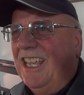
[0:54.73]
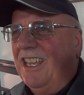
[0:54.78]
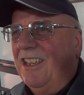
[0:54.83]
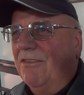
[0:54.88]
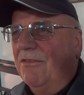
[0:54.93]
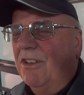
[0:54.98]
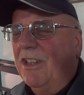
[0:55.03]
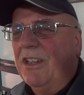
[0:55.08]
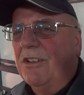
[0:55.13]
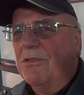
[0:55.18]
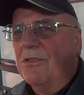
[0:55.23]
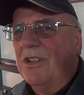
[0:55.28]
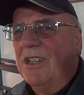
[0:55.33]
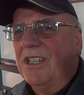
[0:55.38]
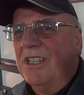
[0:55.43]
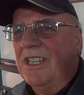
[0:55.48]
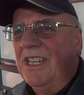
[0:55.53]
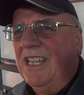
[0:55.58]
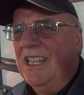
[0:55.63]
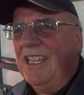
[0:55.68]
if later
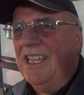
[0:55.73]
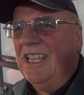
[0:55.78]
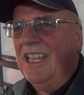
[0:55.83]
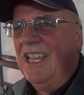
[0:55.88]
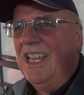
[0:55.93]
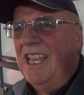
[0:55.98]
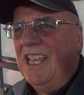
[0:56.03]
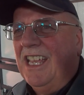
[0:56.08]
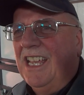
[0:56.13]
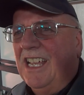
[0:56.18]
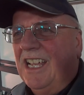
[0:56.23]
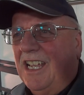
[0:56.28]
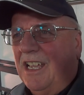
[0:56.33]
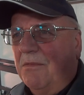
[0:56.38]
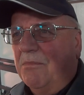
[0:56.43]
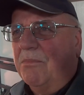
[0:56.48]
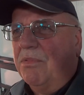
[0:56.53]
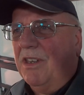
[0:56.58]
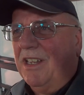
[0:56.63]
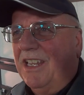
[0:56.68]
on
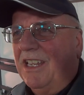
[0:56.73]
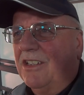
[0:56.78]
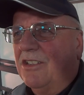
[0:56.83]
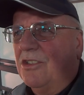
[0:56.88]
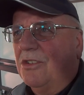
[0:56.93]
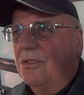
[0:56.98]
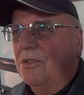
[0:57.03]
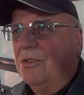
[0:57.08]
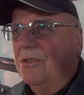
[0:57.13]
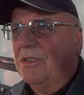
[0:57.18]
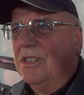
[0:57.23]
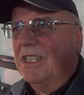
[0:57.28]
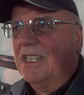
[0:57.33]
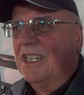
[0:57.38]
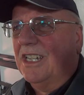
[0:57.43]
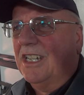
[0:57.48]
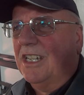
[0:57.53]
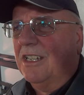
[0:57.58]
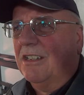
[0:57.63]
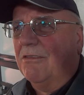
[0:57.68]
I plan
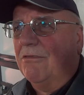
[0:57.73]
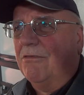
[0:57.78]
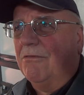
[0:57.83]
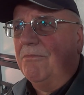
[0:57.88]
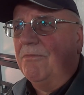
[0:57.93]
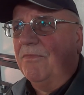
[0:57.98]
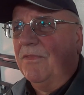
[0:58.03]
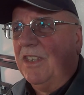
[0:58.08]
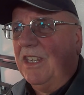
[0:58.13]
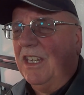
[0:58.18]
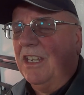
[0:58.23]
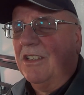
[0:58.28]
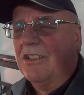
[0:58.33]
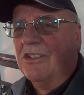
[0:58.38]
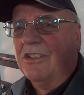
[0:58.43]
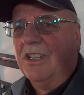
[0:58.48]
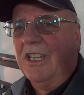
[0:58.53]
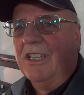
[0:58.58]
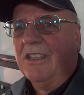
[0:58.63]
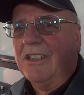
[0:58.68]
to
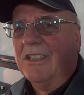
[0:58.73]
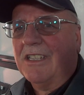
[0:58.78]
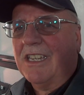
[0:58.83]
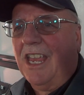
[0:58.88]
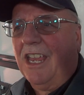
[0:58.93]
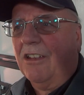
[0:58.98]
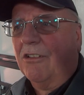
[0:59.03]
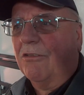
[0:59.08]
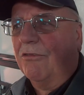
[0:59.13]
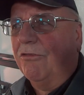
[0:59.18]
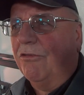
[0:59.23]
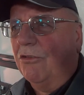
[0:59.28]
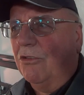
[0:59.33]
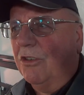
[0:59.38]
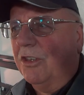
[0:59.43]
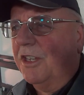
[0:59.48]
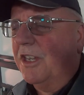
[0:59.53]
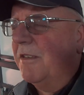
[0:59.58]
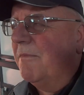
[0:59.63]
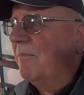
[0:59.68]
insulate this hangar
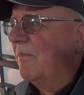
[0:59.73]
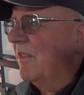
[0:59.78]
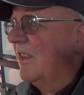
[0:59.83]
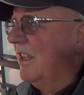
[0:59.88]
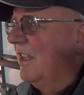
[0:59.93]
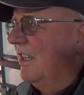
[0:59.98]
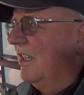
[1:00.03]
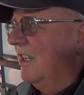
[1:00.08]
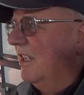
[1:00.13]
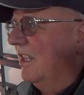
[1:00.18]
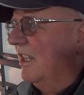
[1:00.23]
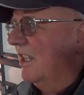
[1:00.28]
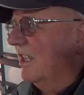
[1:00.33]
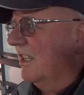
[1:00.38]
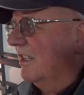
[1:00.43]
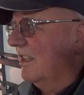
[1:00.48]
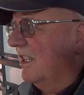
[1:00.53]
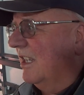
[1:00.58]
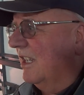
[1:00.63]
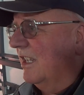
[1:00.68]
fully,
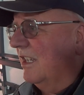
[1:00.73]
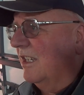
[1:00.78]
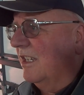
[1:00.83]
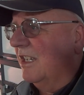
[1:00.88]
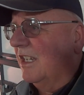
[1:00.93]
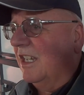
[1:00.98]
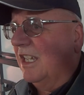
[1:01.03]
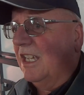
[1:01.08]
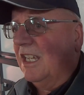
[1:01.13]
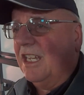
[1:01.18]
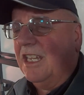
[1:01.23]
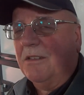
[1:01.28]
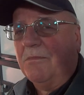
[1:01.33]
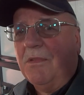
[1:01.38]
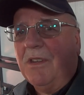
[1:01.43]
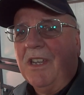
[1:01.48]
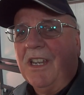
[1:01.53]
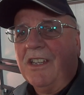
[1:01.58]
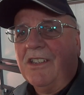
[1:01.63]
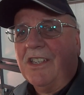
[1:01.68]
then it'd
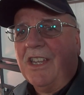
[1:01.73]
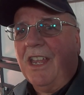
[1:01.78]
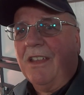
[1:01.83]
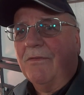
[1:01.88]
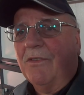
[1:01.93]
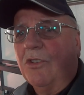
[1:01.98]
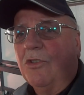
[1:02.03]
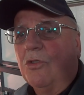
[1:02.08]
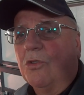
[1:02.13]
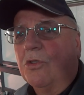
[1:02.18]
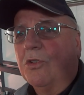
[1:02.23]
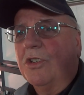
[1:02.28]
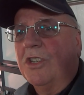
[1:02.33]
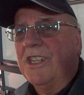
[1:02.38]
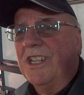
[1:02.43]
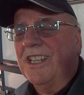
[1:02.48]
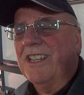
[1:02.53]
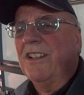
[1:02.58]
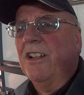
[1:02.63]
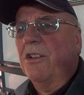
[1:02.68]
be nice to have the door
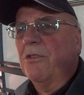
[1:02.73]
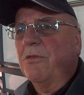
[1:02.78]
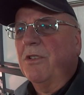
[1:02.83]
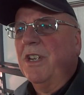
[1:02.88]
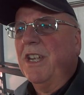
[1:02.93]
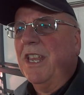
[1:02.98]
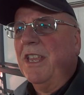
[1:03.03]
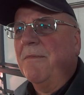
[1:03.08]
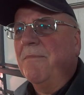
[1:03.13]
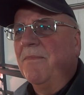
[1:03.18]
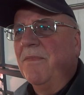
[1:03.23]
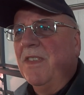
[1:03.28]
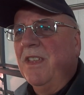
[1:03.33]
done already.